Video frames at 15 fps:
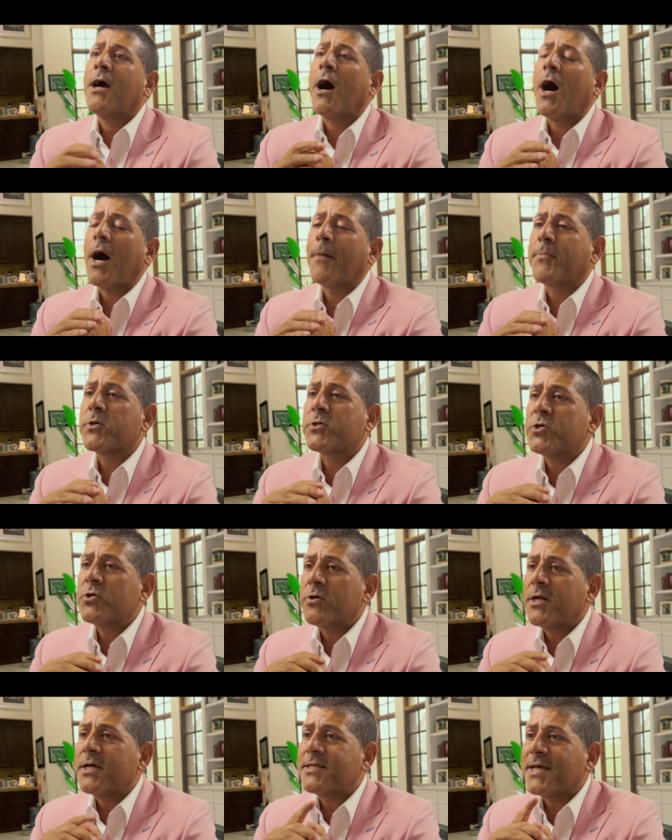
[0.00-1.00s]

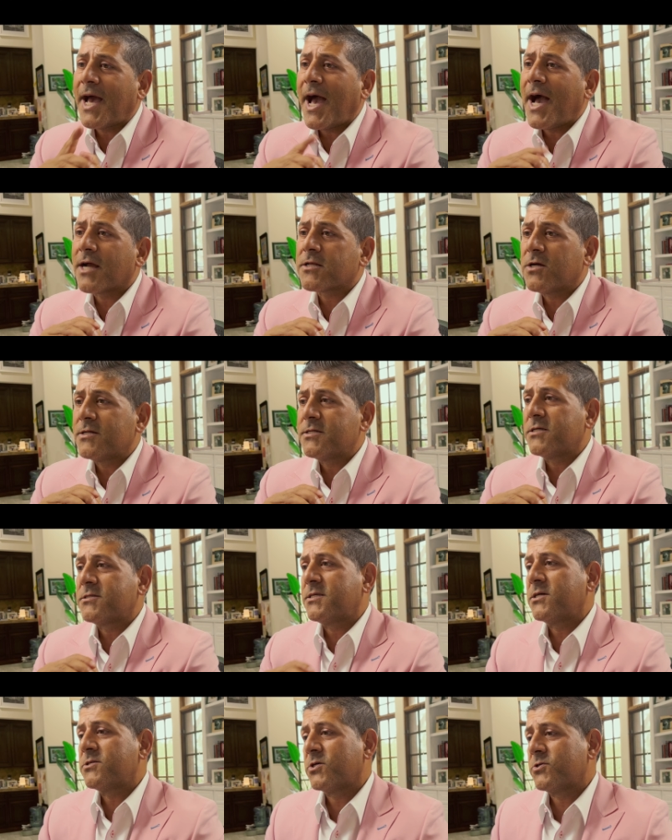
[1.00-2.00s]
opportunity to act on
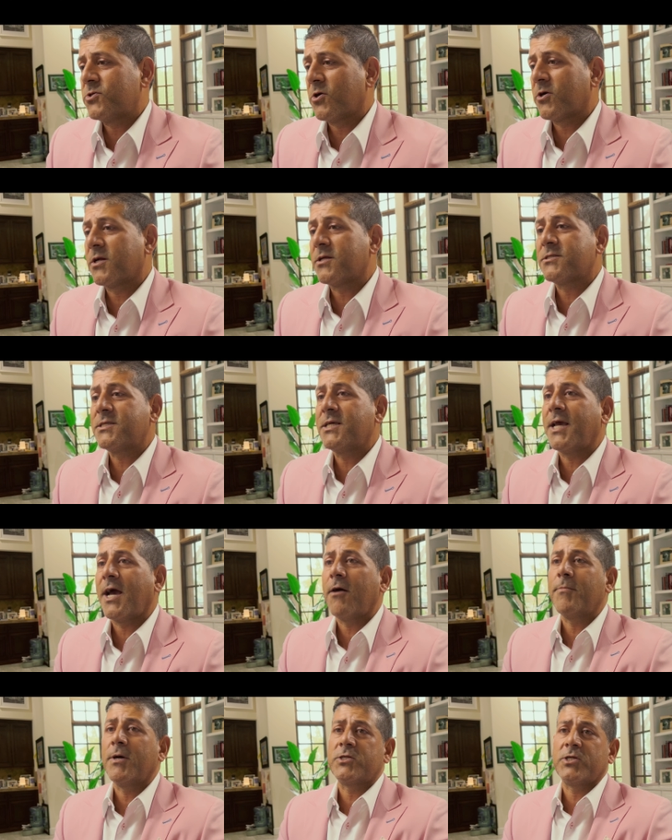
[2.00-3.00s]
decisions. You're going to see
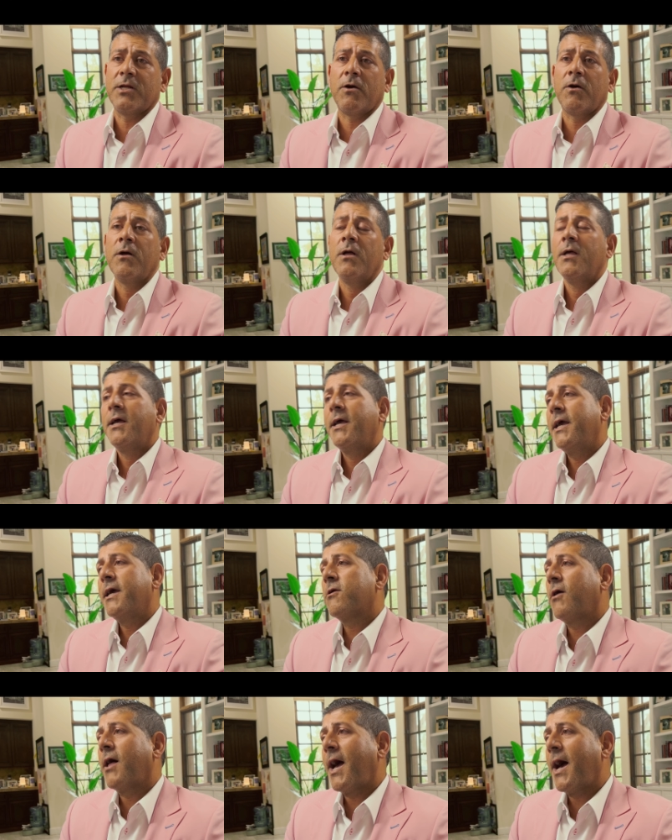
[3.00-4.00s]
how much it'll
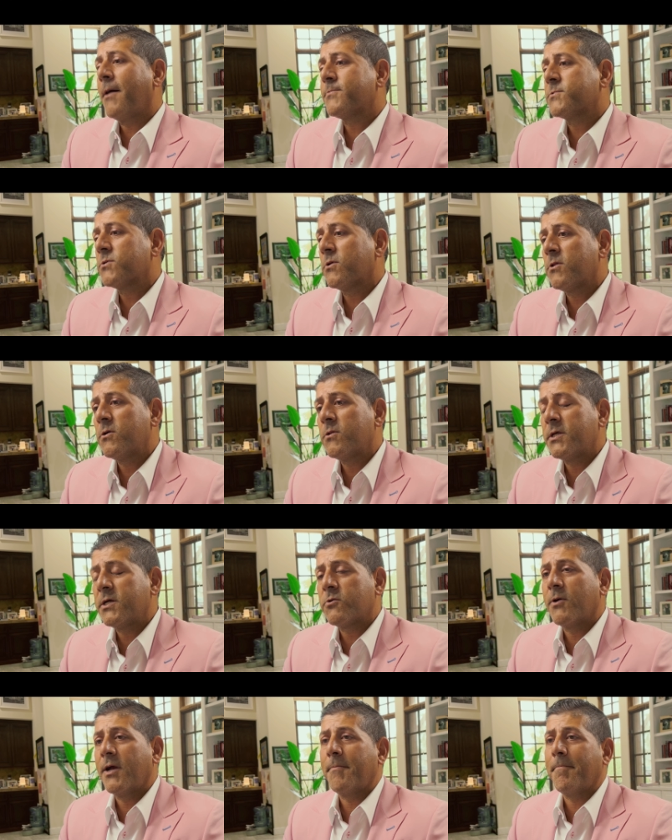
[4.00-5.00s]
it'll absolutely
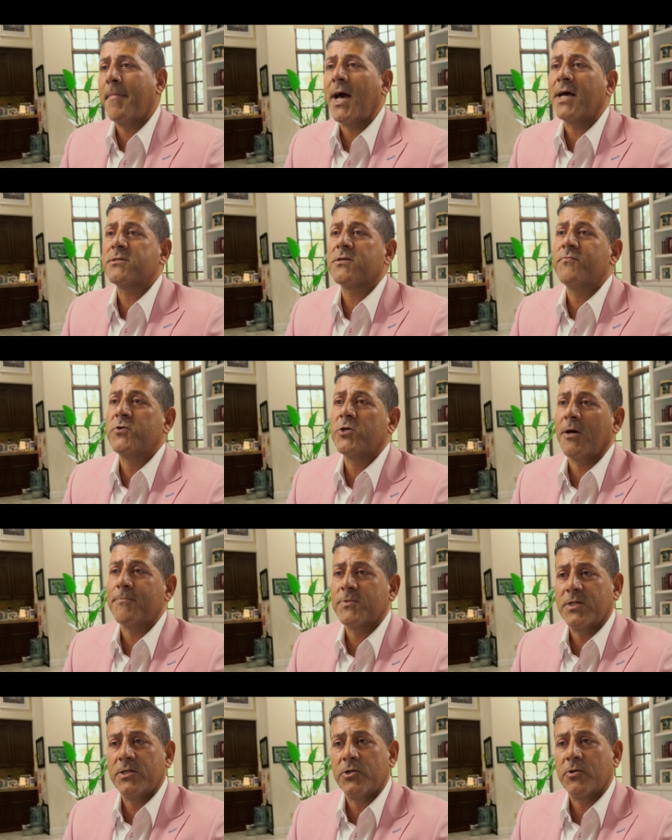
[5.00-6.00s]
create massive
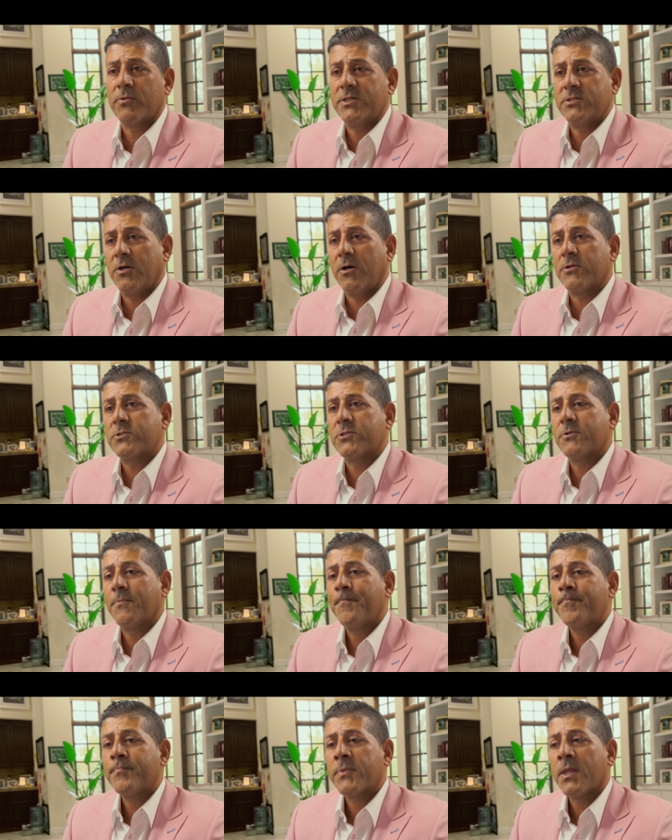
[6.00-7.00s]
jumps in your results.
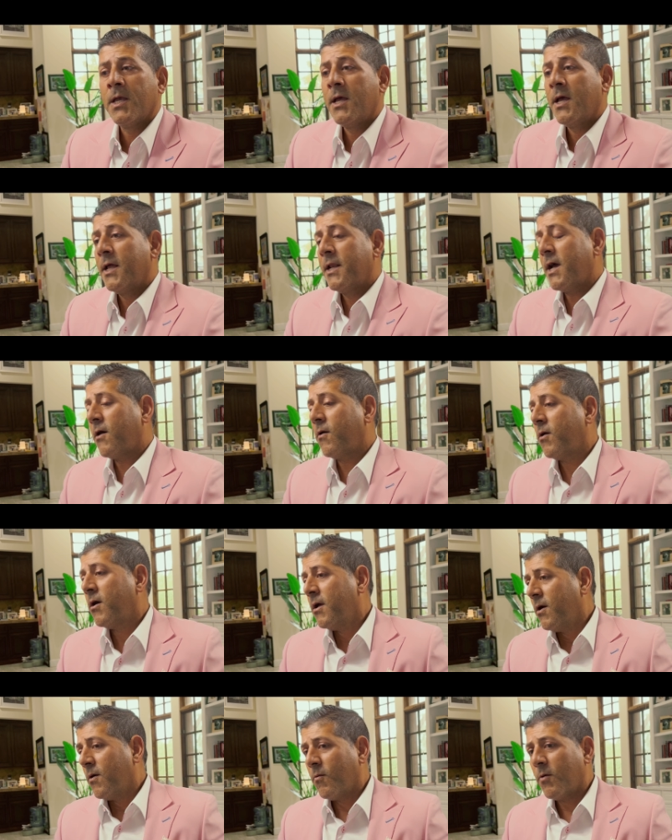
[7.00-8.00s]
Now,
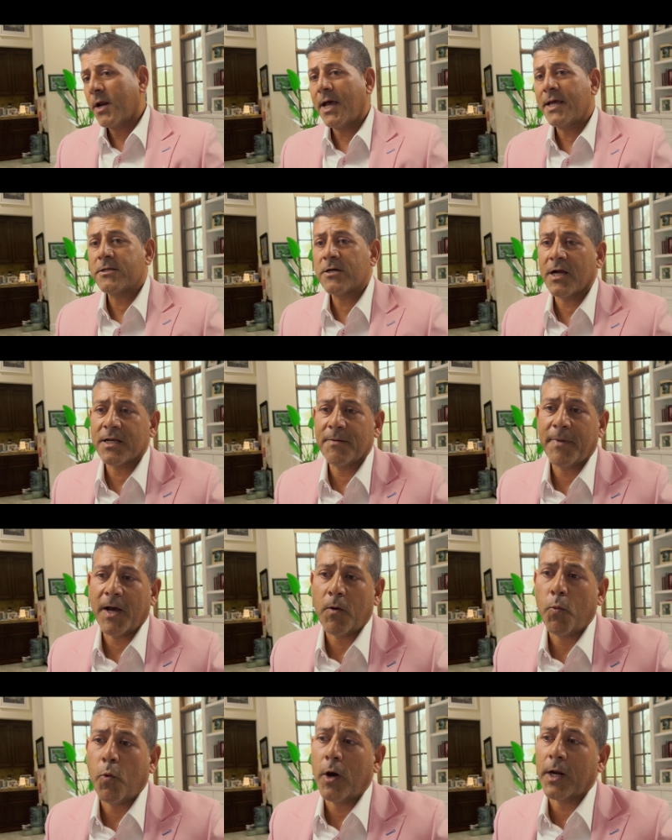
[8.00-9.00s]
when I talk
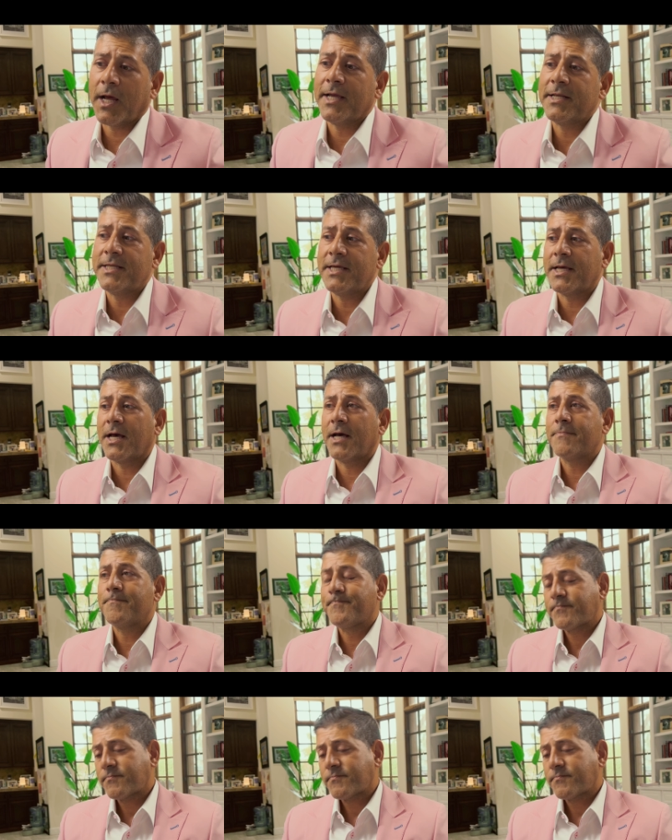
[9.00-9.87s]
about one idea,